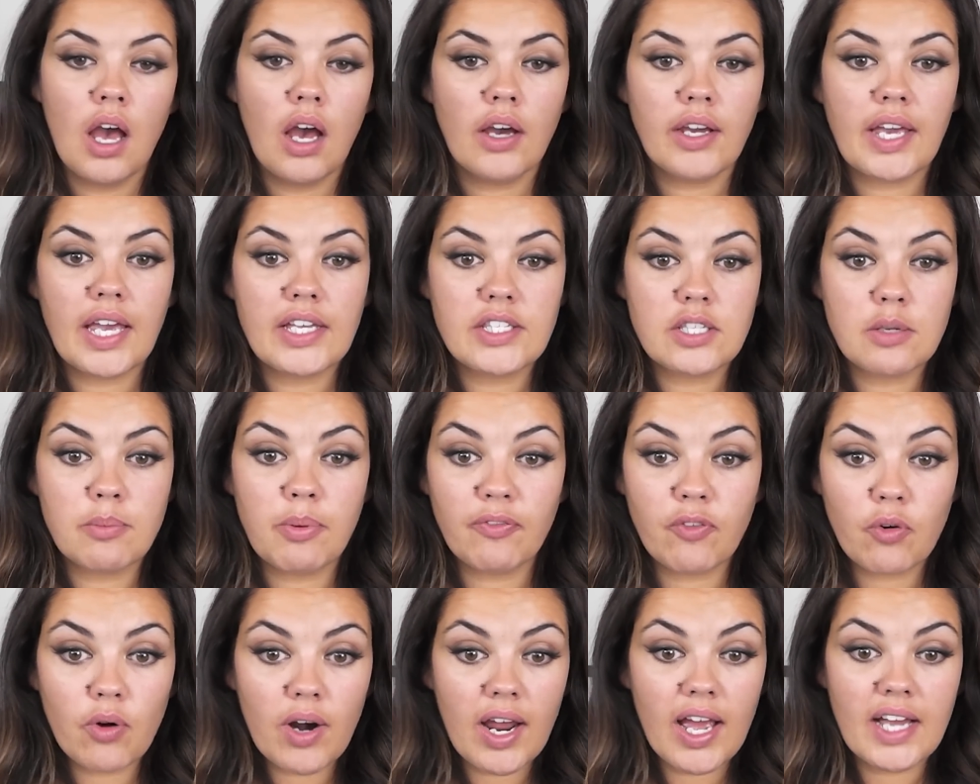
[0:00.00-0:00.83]
Okay, so
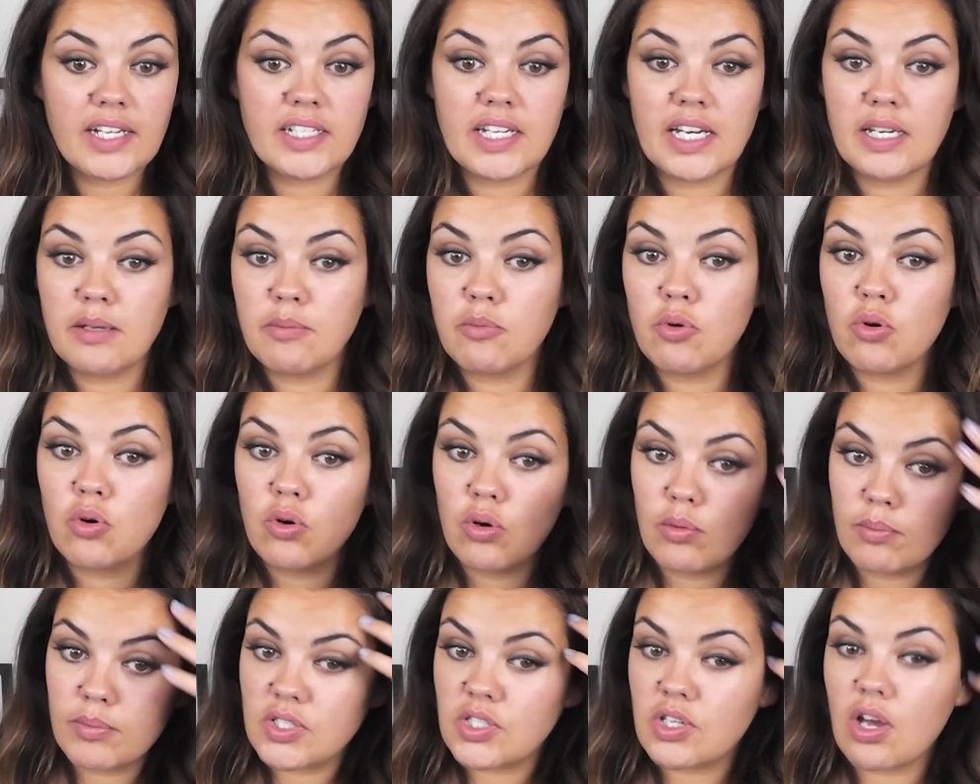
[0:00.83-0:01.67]
before I add any
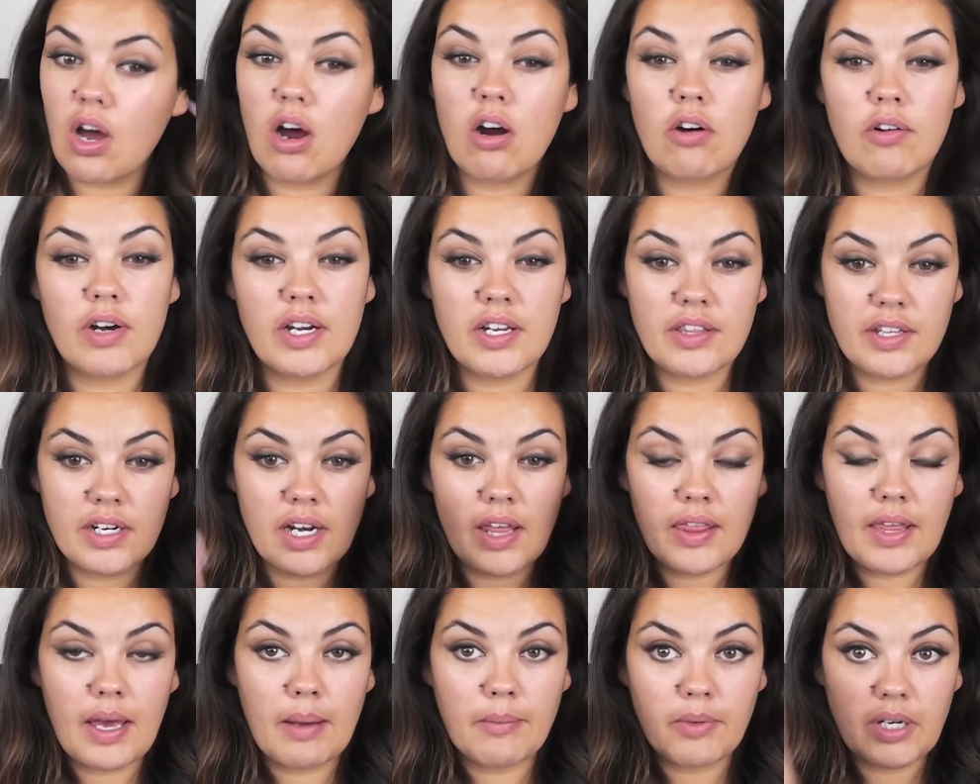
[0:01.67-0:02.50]
more mascara or anything
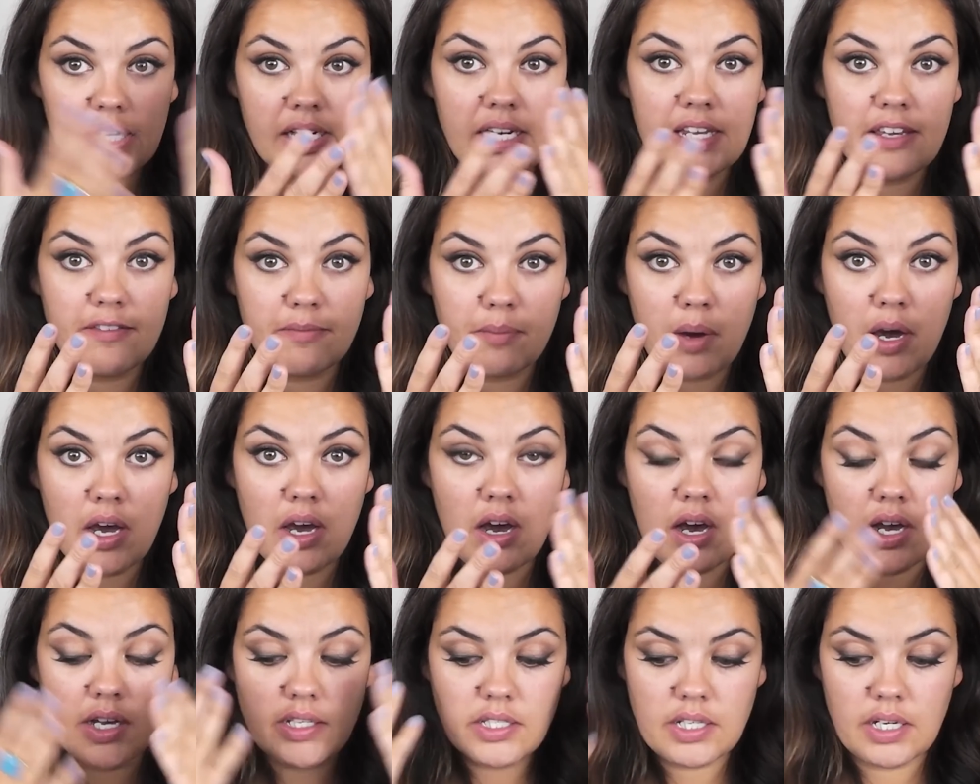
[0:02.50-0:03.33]
like that, I'm going to leave my
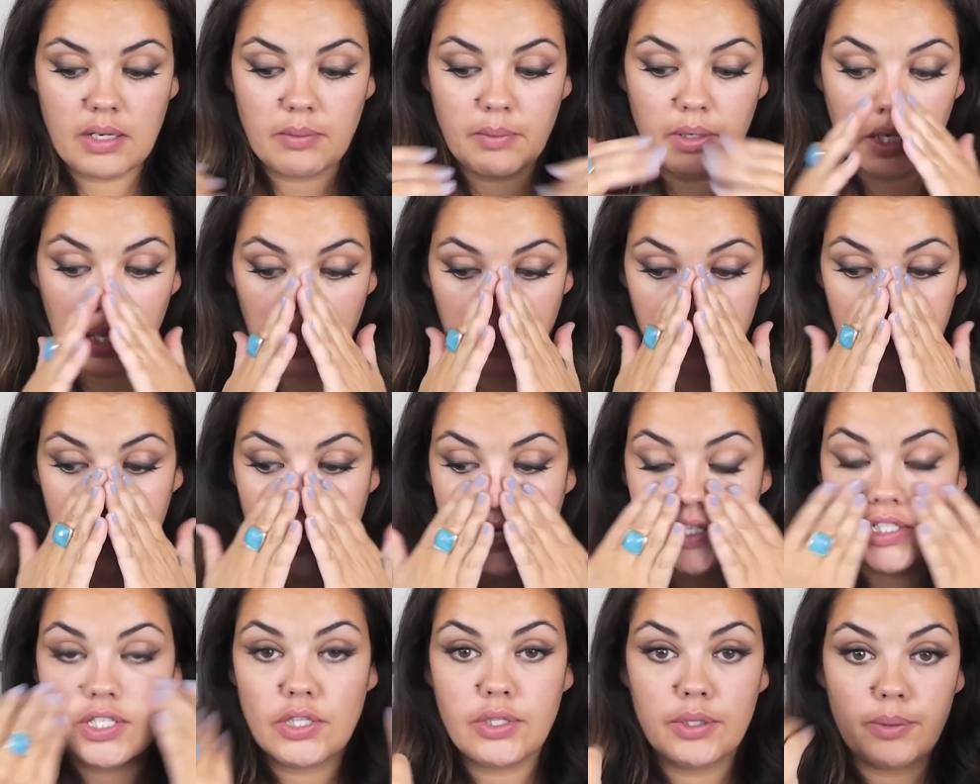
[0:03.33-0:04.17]
eyes and I'm going to come
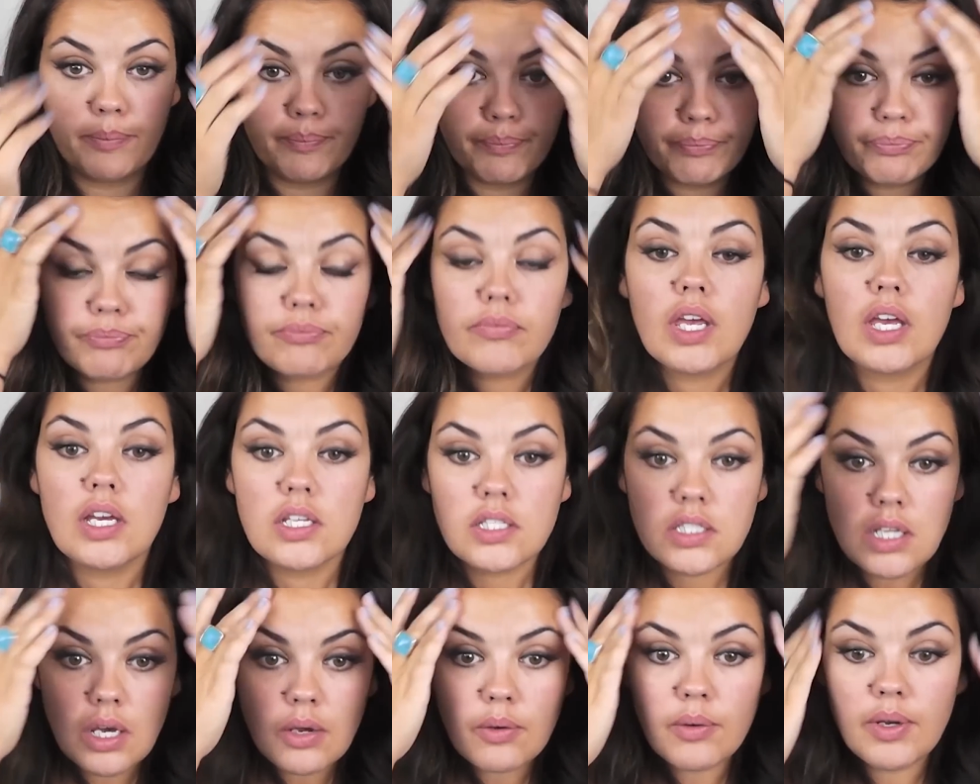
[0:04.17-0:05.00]
back to them.
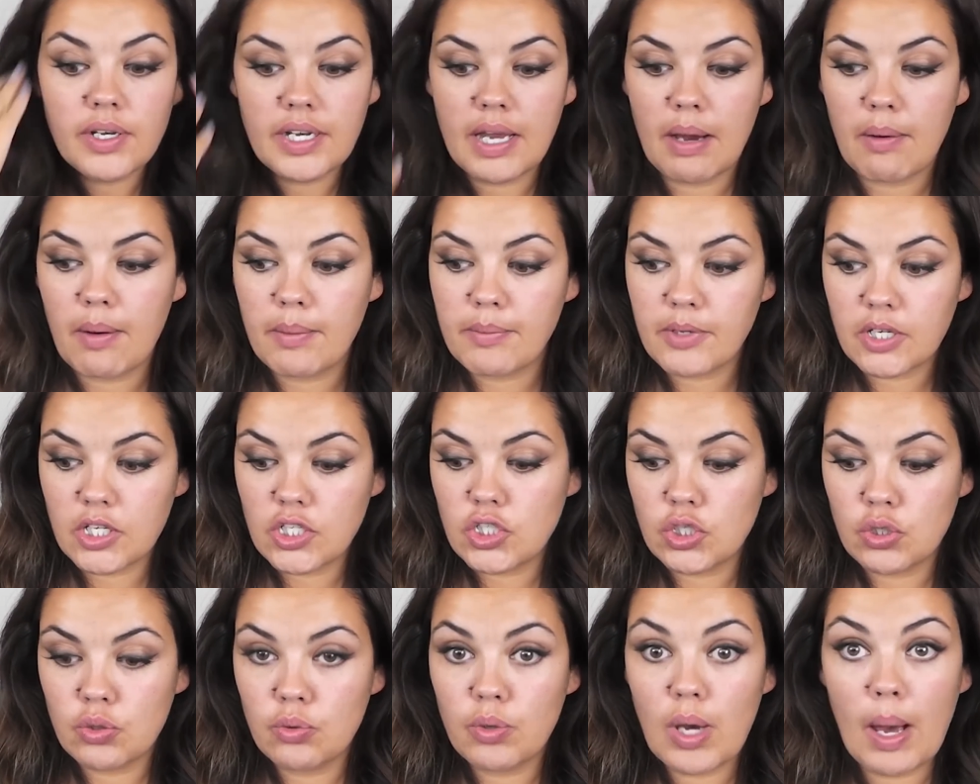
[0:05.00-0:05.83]
So now I'm going
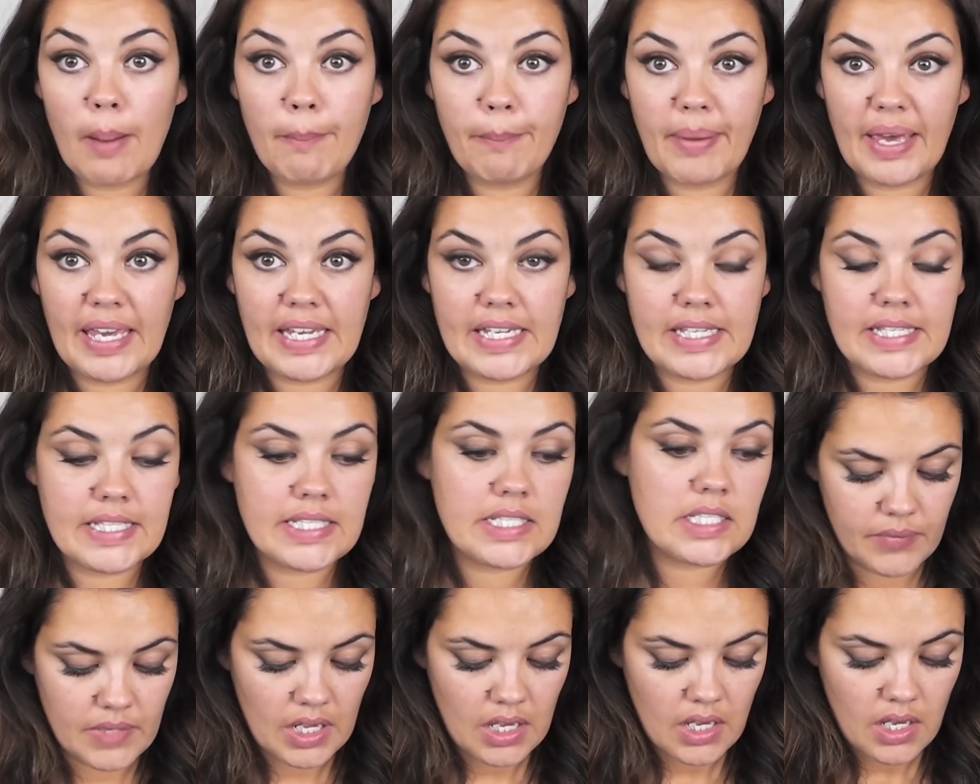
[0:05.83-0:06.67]
to do a base.